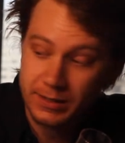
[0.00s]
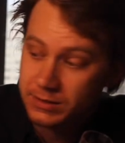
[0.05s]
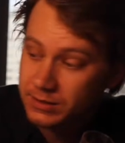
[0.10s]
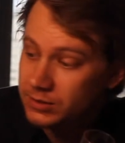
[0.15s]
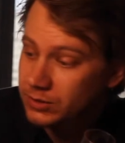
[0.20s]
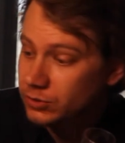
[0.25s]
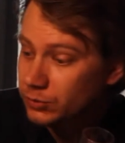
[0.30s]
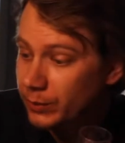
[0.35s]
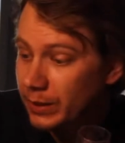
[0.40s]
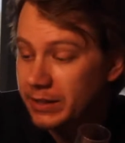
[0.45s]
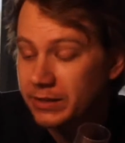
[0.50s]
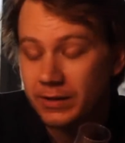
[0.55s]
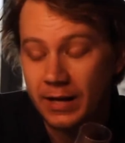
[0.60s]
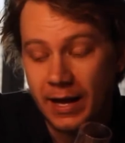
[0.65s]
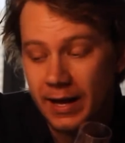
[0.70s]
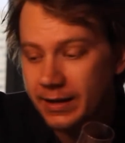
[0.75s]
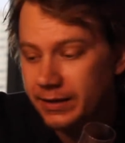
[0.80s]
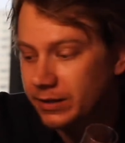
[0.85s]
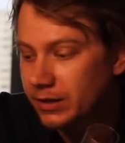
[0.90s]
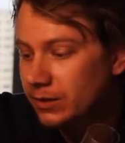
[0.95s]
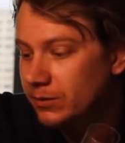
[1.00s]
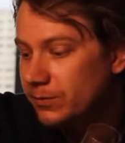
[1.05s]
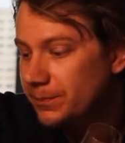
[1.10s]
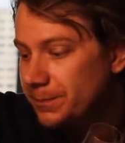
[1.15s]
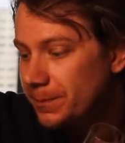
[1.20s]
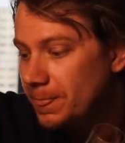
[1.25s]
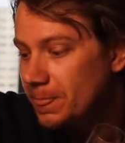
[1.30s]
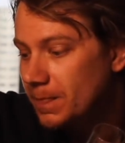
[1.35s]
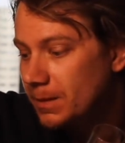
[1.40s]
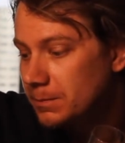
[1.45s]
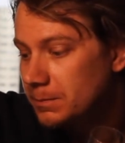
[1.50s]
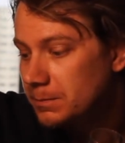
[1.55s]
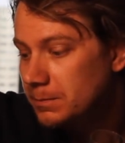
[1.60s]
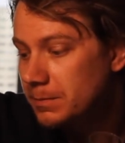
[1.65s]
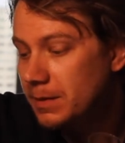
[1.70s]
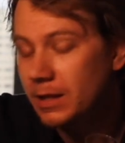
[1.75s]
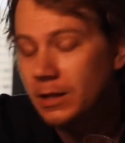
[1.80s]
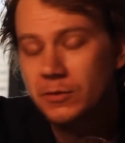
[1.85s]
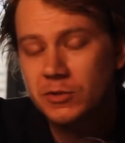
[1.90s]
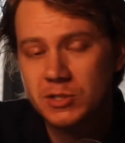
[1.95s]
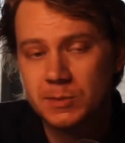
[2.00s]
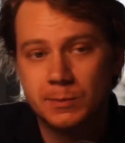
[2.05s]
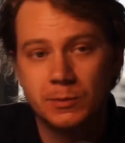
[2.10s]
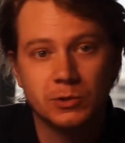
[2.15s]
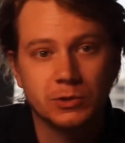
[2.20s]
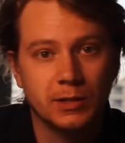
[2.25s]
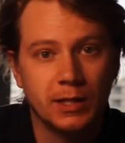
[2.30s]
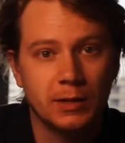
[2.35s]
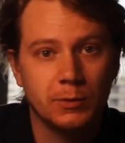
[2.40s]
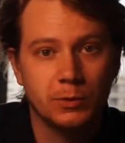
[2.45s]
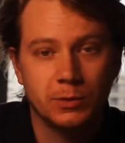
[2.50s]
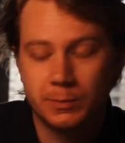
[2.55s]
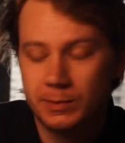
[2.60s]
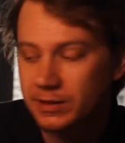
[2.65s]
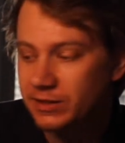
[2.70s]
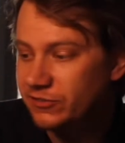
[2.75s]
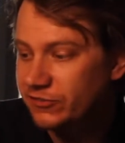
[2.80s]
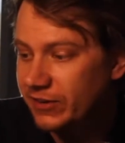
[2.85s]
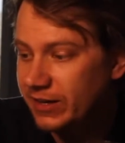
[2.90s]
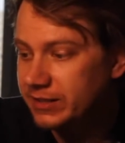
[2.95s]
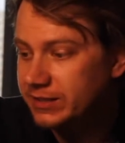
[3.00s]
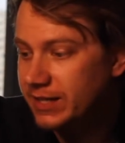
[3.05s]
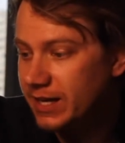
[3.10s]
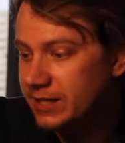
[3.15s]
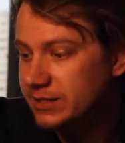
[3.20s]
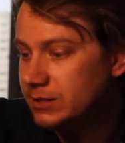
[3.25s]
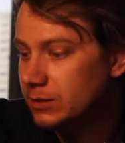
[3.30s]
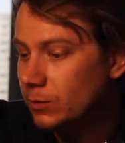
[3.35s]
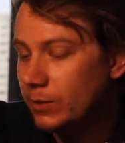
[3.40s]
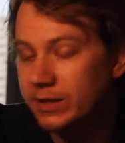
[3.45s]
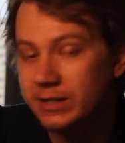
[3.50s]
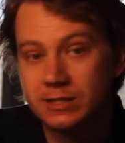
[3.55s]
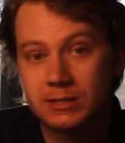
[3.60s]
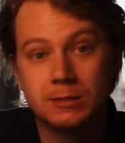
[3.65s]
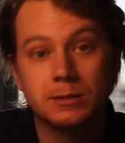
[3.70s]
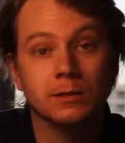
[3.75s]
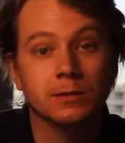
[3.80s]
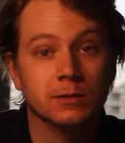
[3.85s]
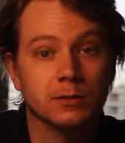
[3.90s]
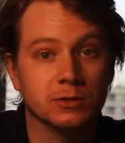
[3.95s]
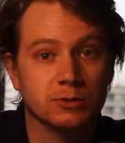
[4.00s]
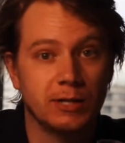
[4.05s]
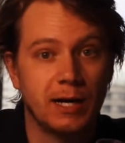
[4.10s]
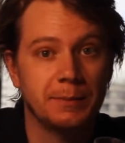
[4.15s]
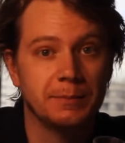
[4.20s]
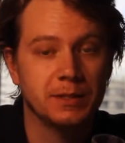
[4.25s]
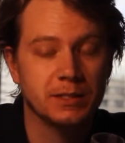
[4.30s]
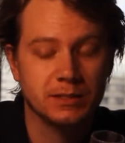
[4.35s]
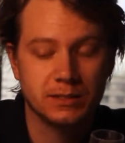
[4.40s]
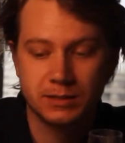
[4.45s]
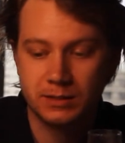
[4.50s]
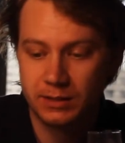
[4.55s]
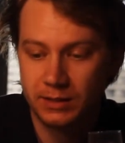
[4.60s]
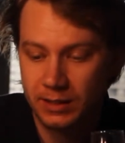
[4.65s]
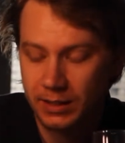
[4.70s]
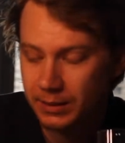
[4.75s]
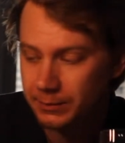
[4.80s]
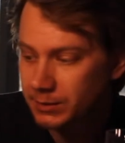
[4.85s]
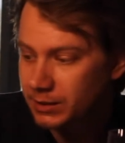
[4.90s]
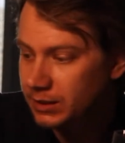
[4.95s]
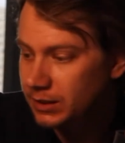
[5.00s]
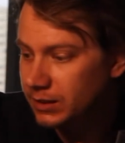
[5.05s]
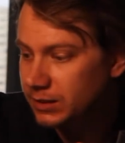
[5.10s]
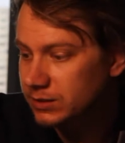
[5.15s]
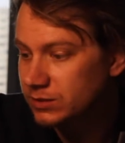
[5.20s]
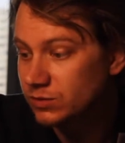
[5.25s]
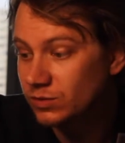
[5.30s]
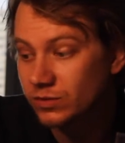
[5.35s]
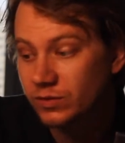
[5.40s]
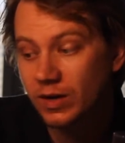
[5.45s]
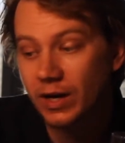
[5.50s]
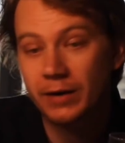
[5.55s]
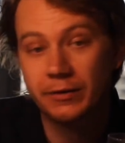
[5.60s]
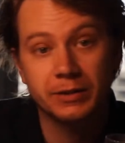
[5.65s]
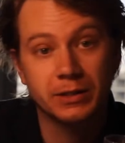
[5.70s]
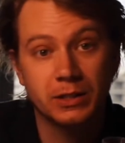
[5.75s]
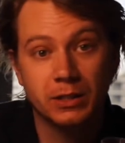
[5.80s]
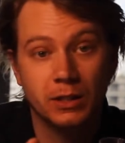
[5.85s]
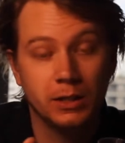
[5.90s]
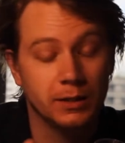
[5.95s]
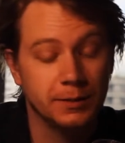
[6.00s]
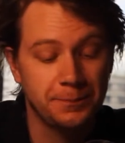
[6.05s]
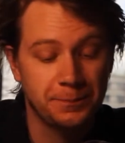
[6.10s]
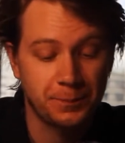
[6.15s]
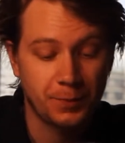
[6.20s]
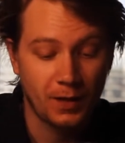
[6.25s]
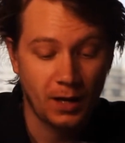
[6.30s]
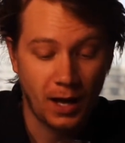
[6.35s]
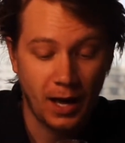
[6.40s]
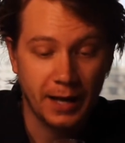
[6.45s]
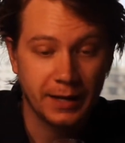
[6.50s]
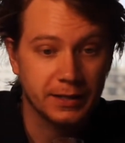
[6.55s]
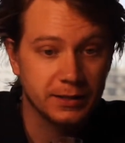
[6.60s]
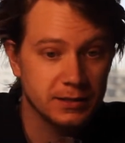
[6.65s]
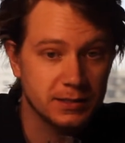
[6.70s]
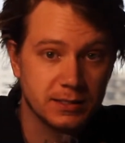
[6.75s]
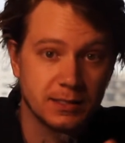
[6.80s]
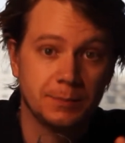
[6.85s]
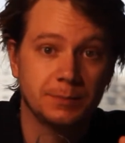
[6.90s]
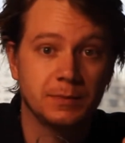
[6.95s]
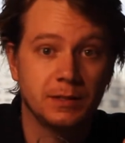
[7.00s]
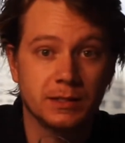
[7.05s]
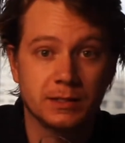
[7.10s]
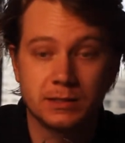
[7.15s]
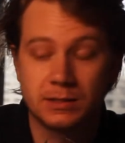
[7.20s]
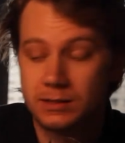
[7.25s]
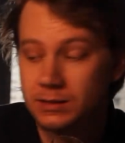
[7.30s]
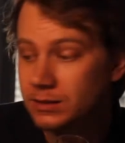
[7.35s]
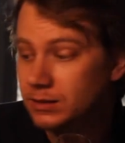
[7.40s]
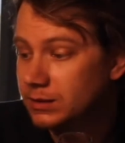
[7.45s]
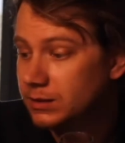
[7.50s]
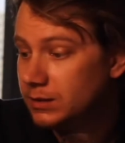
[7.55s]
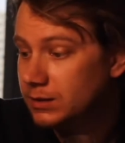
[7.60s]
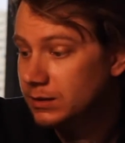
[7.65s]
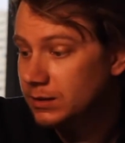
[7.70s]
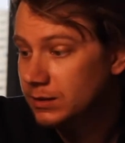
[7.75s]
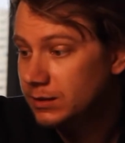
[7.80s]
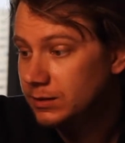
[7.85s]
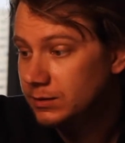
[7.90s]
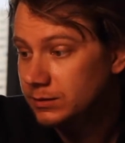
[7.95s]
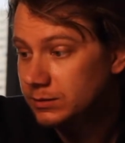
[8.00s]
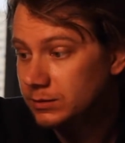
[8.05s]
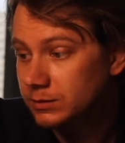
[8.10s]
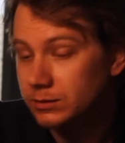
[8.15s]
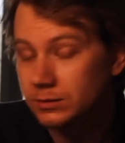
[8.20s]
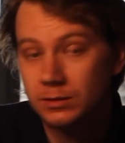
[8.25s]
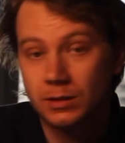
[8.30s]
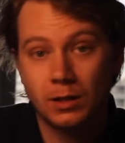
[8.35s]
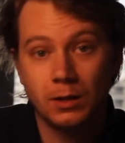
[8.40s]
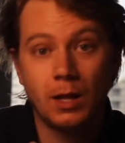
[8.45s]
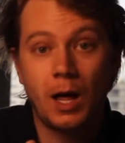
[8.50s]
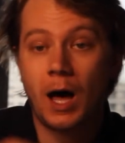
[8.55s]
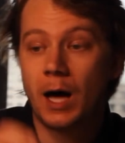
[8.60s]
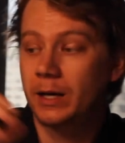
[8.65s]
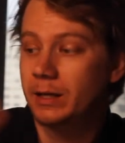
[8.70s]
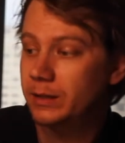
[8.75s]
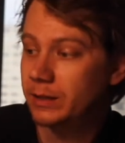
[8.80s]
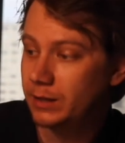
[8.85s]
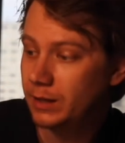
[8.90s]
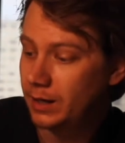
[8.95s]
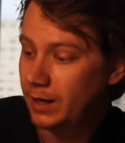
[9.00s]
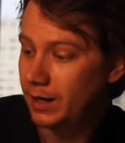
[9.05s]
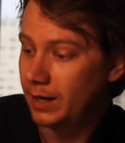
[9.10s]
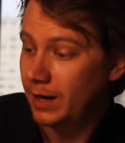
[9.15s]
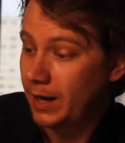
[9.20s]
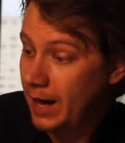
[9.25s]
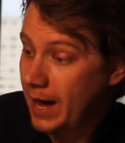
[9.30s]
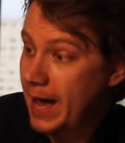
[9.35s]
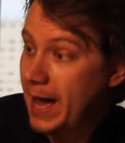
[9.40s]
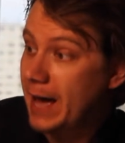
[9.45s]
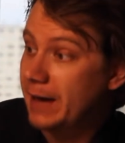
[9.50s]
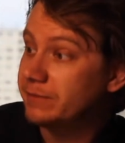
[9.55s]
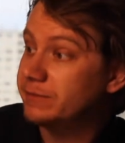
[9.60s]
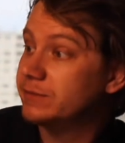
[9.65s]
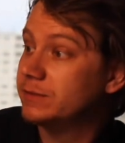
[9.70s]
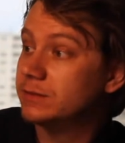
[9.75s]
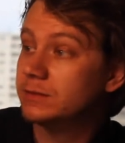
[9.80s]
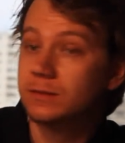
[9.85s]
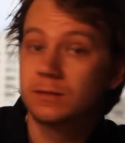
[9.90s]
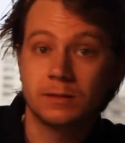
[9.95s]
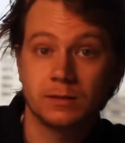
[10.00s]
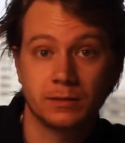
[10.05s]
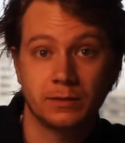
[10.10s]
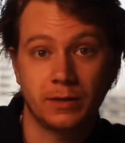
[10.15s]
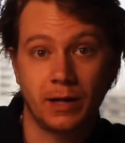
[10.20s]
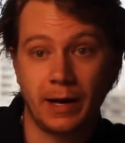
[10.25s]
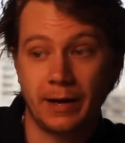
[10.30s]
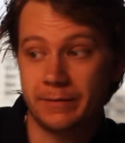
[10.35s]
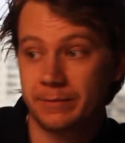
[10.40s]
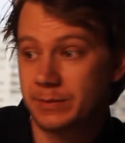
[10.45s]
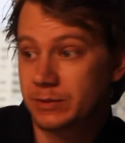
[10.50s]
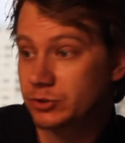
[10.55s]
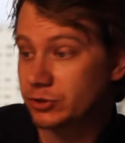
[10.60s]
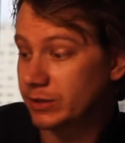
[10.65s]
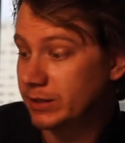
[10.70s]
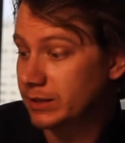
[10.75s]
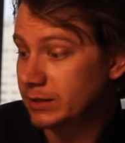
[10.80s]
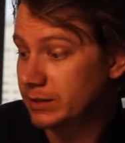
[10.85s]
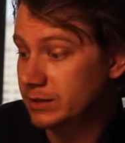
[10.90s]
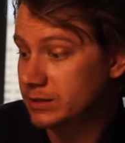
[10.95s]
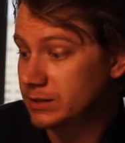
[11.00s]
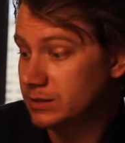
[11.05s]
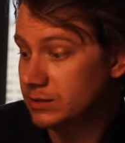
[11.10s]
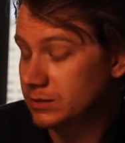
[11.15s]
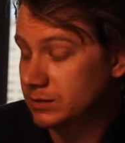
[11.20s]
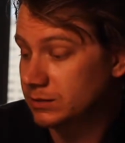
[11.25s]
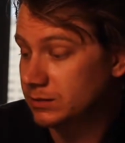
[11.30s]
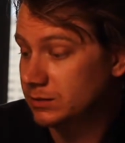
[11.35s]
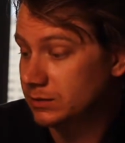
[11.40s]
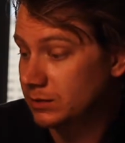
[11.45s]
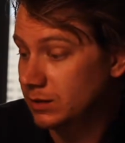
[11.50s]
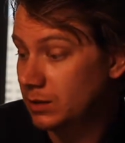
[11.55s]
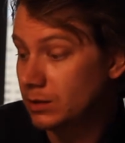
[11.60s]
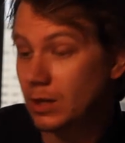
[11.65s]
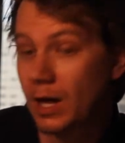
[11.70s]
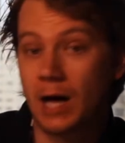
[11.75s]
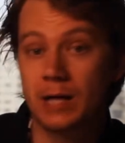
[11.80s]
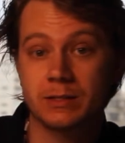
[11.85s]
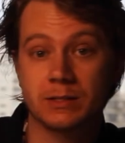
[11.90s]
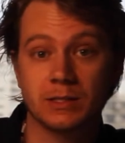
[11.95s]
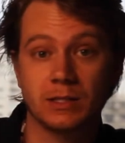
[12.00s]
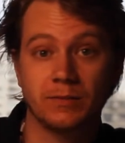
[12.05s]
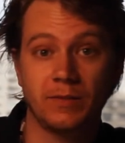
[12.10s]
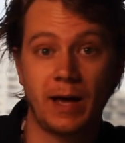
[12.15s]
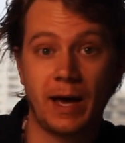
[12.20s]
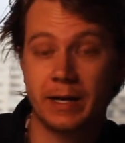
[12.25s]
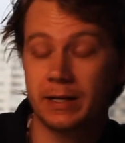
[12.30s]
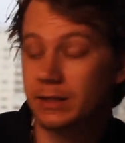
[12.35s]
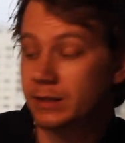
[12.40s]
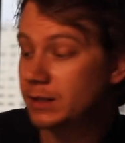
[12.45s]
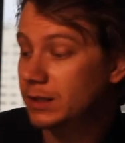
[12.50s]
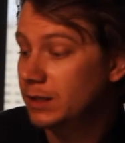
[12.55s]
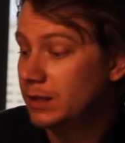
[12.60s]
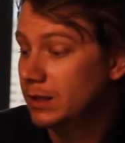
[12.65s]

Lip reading: is a great, mellow as moonlight would be a fantastic way to still describe this. I mean, it is very good. I could sip this a lot, and I have. I've been drinking this a lot since I've had it.